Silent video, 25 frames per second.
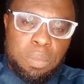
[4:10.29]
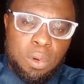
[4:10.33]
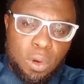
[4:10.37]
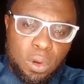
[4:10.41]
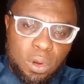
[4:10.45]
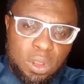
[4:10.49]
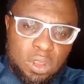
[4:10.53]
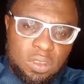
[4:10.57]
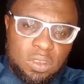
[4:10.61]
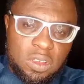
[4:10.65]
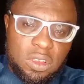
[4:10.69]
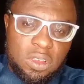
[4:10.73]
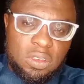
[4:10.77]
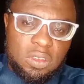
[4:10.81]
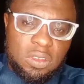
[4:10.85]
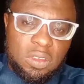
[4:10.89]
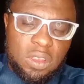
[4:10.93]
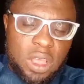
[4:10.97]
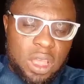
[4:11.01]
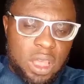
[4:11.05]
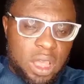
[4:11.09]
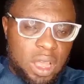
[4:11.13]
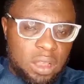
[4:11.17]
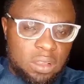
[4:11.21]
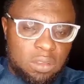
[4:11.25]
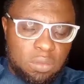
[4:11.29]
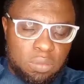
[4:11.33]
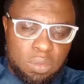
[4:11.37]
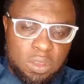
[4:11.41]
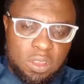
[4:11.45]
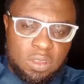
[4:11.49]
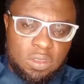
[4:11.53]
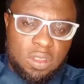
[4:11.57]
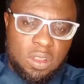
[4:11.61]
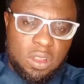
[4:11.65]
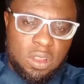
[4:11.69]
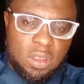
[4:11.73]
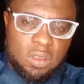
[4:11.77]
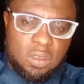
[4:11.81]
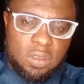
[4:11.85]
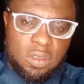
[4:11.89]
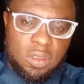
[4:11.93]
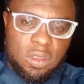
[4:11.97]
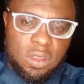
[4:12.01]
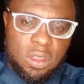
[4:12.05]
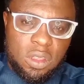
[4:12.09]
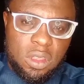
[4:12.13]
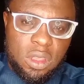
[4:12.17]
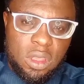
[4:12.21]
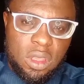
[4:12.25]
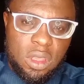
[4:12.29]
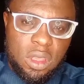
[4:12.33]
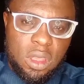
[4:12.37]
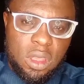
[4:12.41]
politics as business,